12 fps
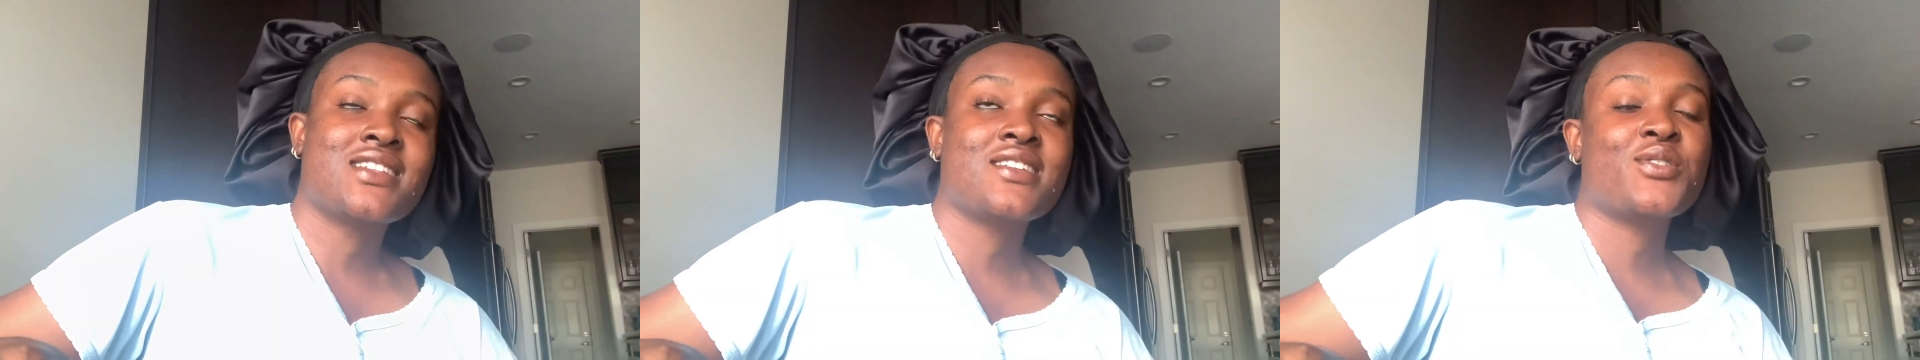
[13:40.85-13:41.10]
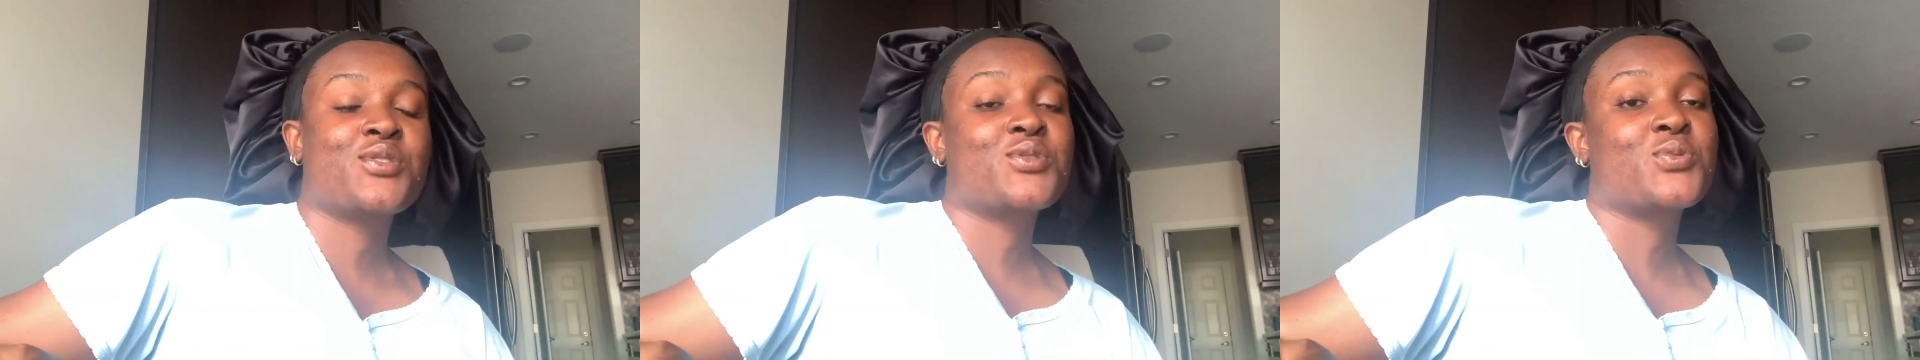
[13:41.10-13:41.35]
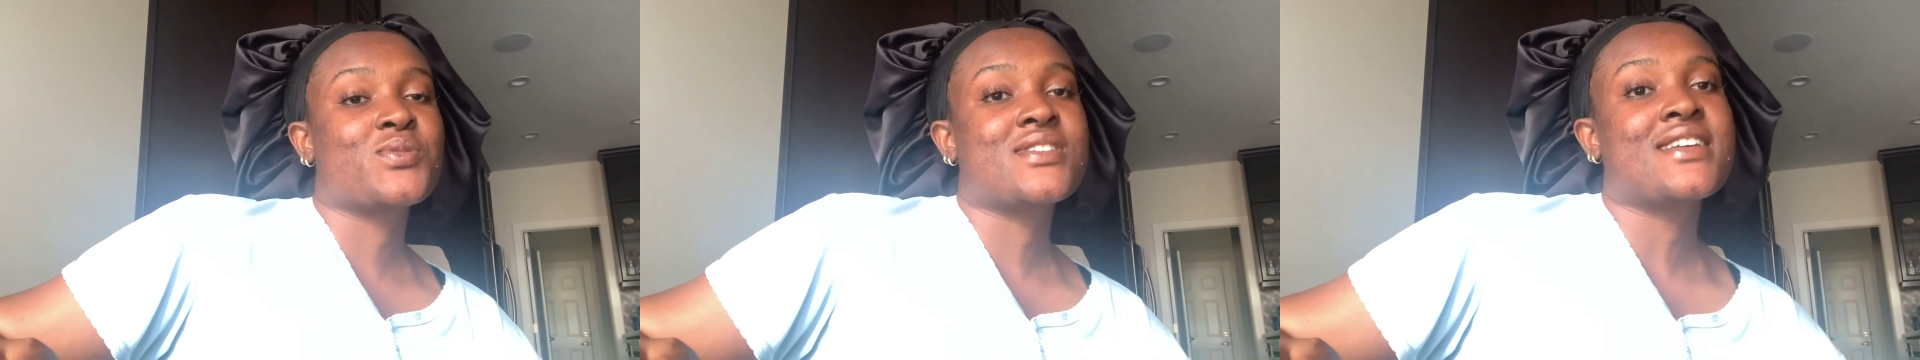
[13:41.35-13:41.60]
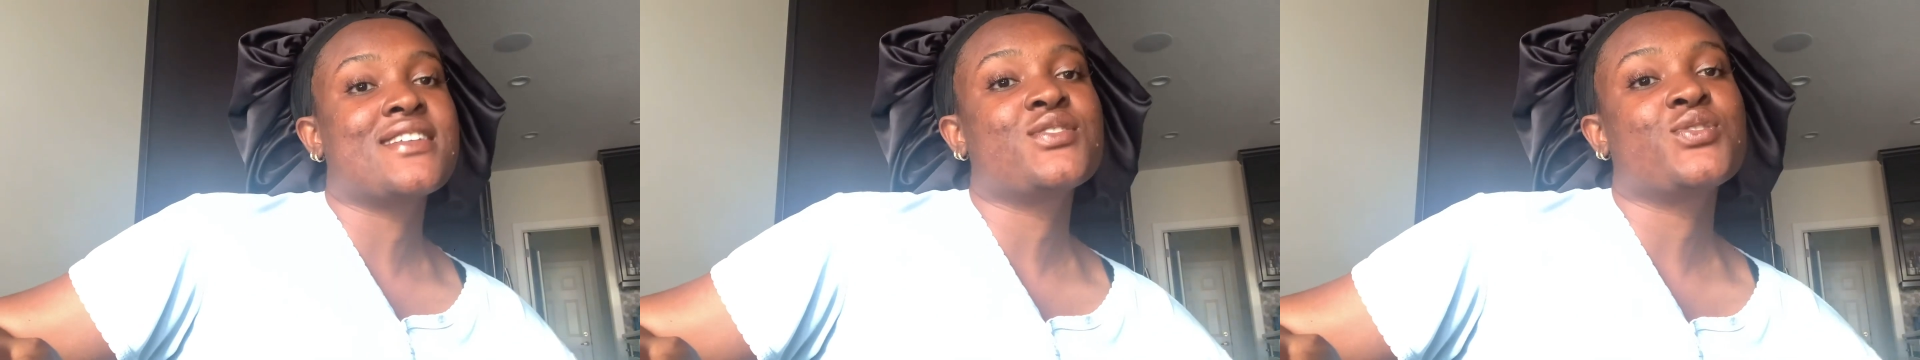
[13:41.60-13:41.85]
tell you they will
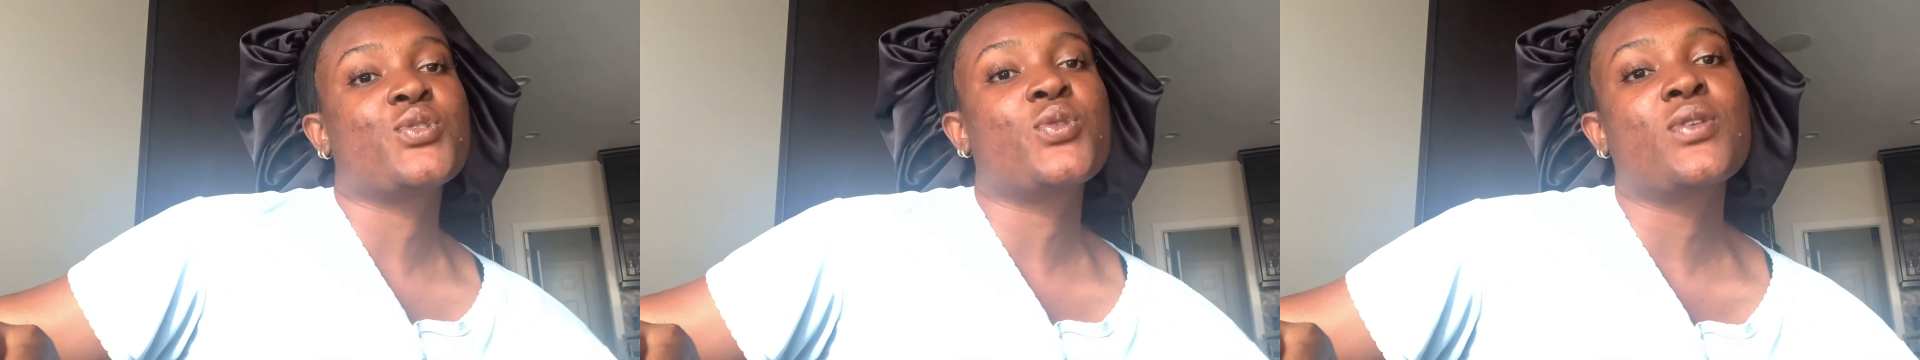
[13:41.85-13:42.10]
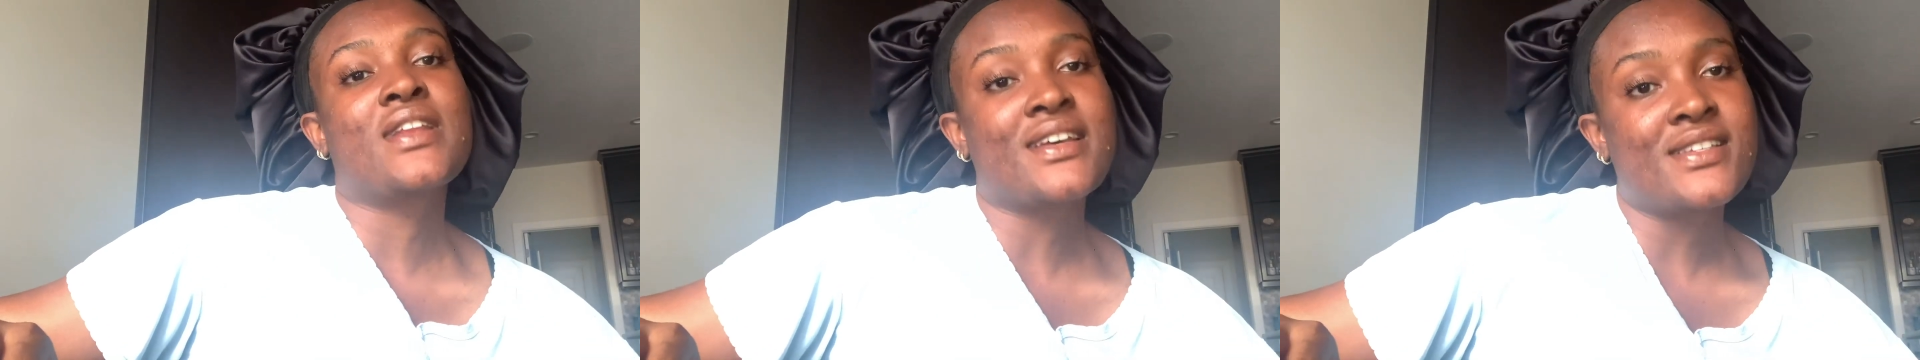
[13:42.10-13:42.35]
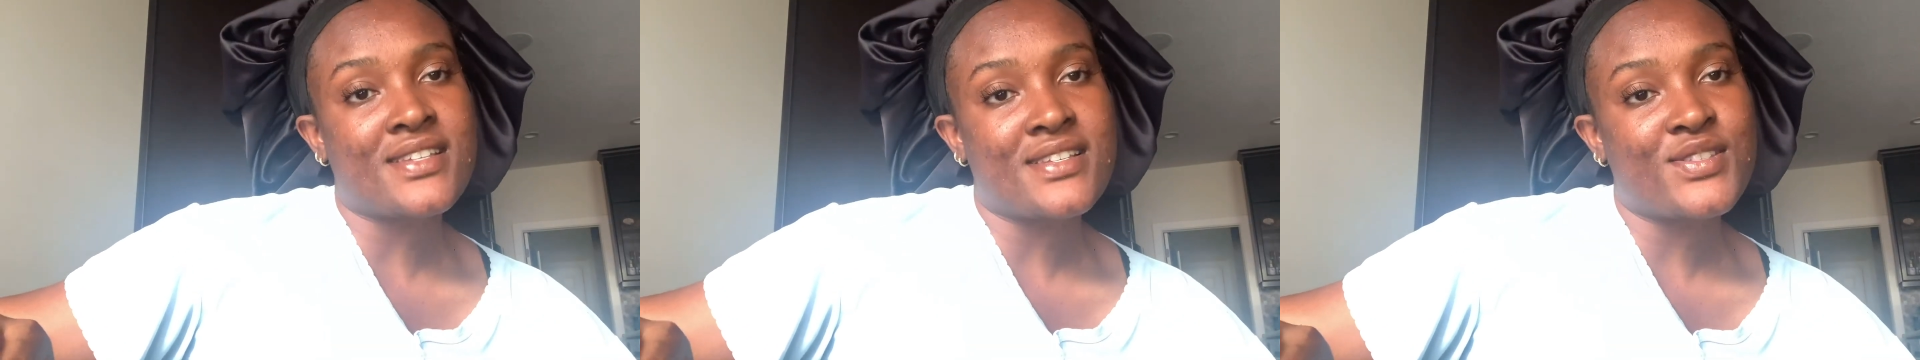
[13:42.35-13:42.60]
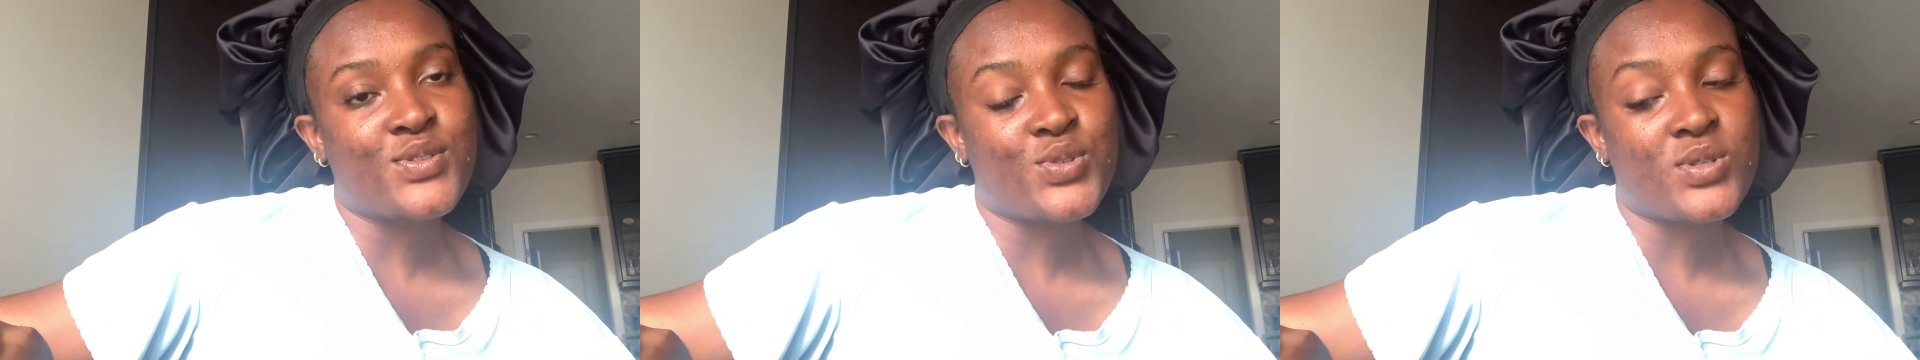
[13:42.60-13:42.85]
send your
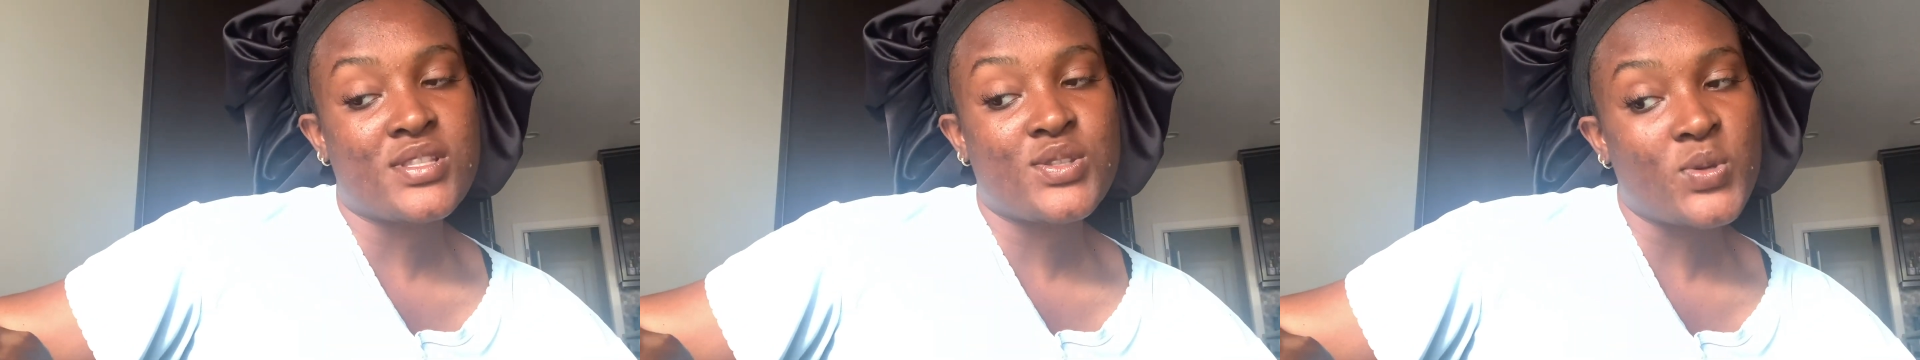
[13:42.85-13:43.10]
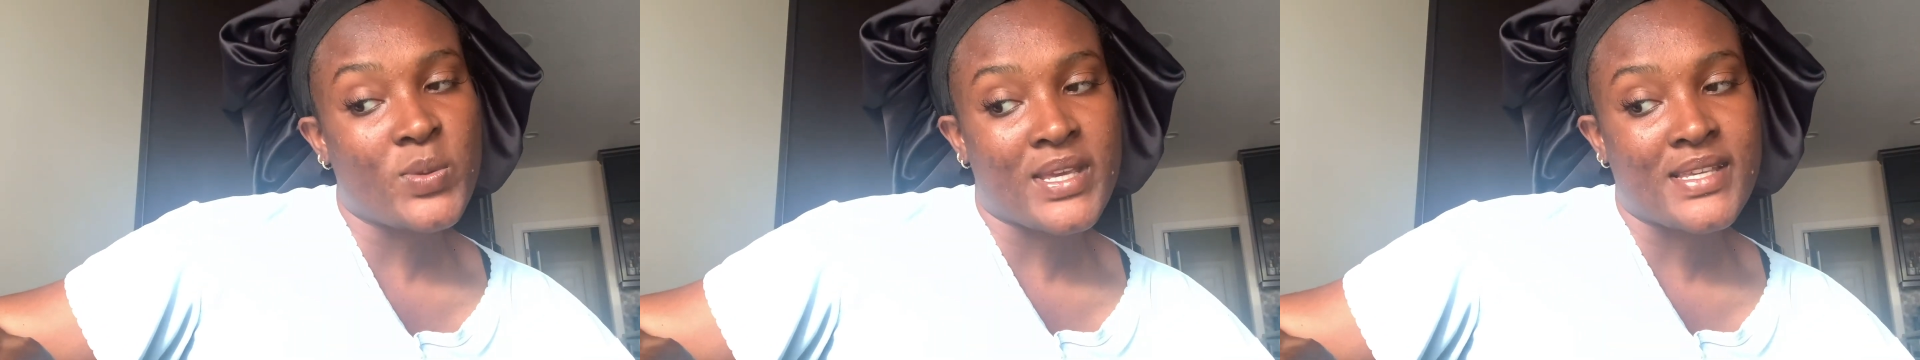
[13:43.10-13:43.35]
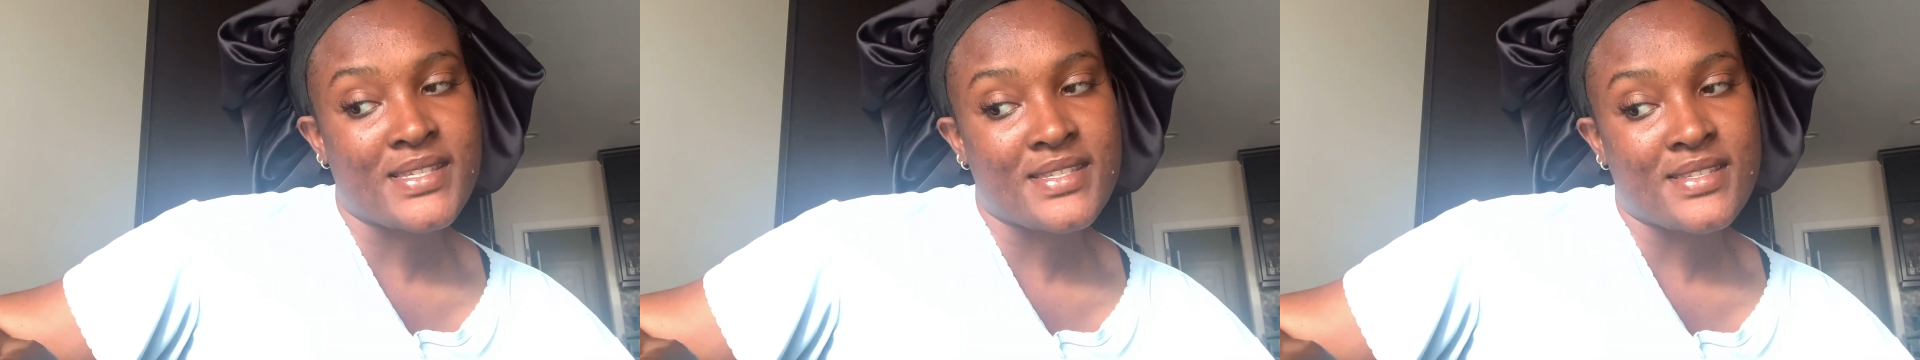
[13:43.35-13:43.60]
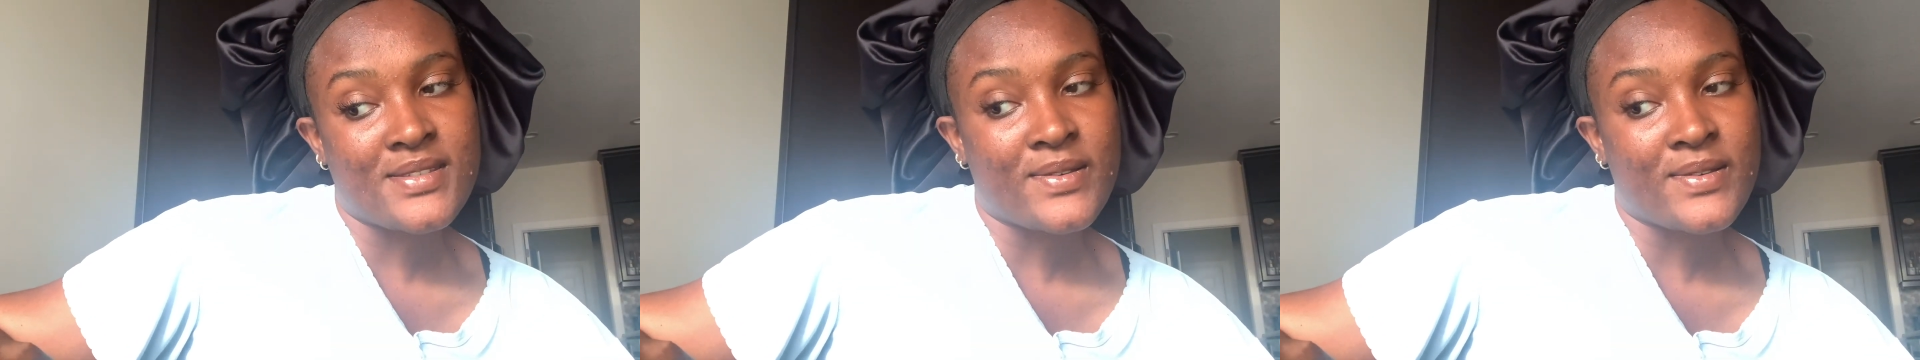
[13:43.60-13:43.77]
license to you in 2 weeks.